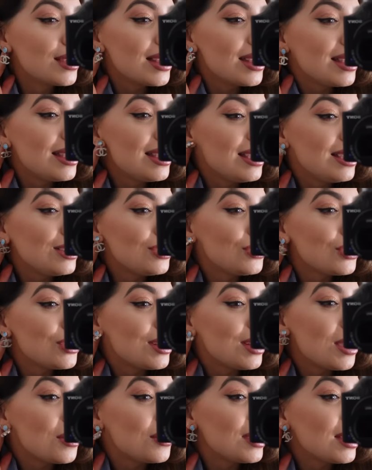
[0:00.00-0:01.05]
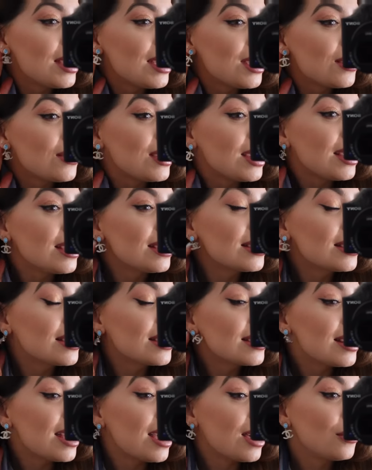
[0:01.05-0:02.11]
these Chanel earrings
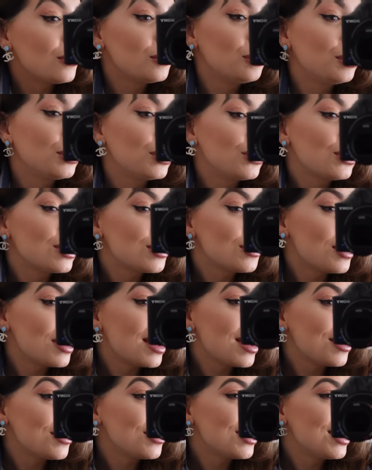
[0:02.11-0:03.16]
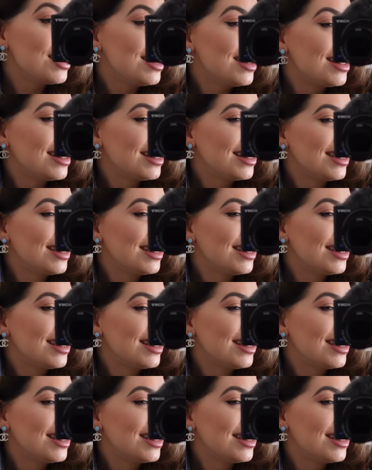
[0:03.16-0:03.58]
because they have blue as well.